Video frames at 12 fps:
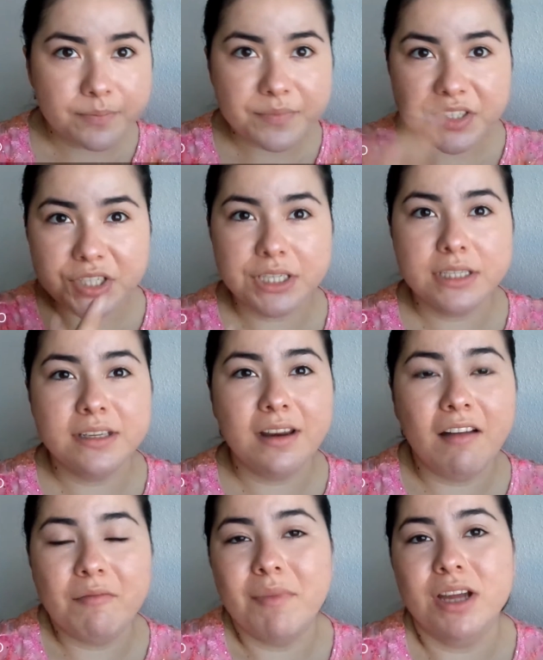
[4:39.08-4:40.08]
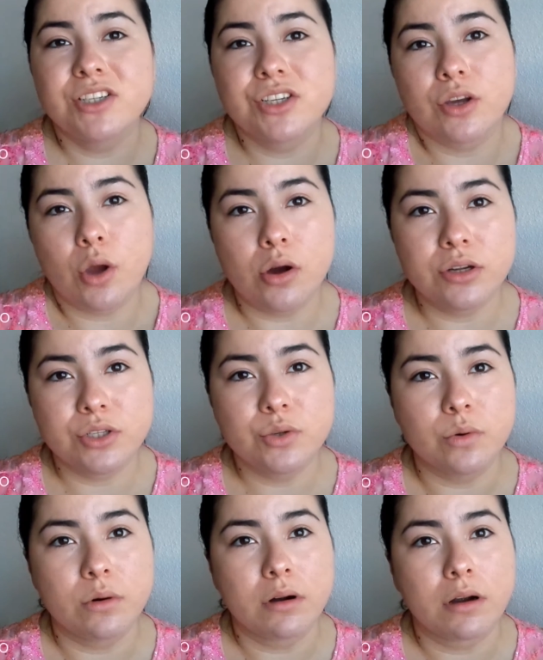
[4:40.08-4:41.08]
She doesn't have much
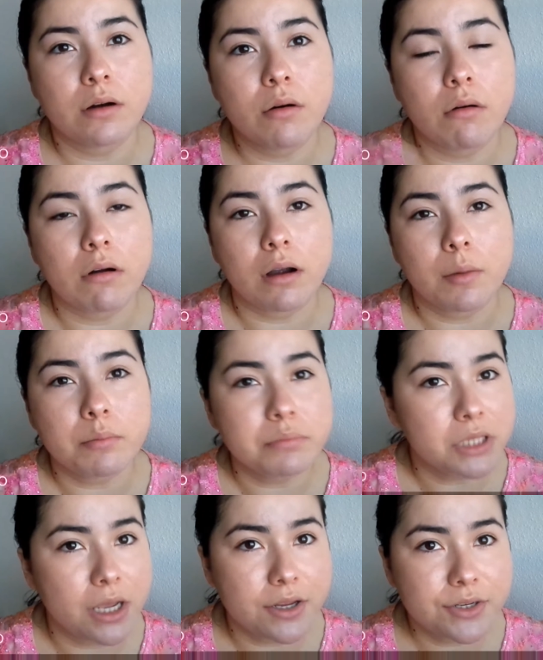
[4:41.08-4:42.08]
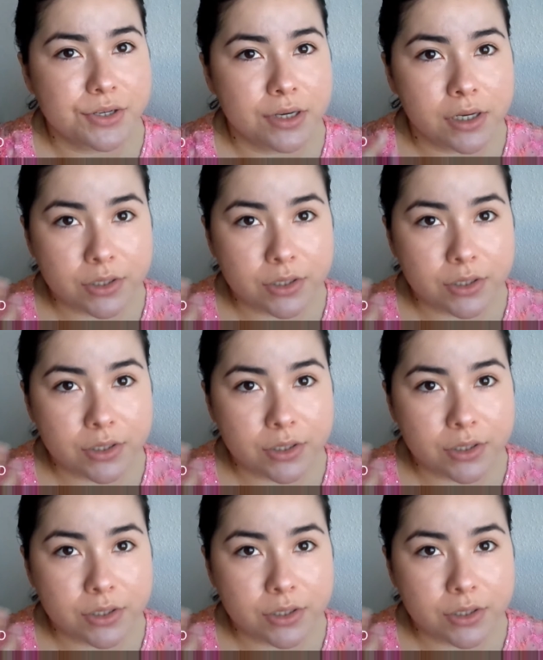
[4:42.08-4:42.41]
contour or blush,